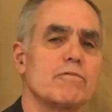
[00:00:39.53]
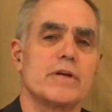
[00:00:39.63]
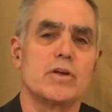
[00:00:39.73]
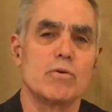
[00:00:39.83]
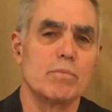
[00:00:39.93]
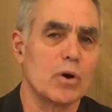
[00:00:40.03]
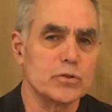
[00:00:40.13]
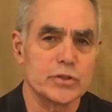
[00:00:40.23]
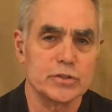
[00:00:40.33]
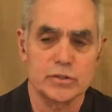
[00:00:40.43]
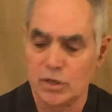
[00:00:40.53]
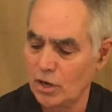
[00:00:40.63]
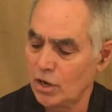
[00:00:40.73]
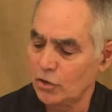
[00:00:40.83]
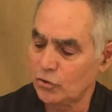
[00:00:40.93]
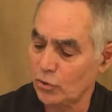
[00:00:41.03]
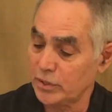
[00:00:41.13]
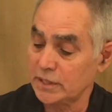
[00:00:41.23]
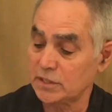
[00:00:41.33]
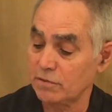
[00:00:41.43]
and your emotions during
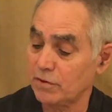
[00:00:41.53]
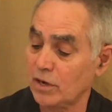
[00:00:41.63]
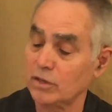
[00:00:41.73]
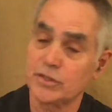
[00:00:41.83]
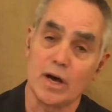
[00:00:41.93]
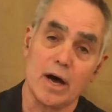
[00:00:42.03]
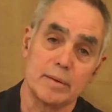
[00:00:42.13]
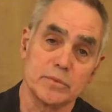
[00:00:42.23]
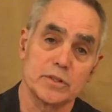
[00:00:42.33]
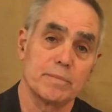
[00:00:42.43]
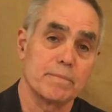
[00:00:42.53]
these difficult times.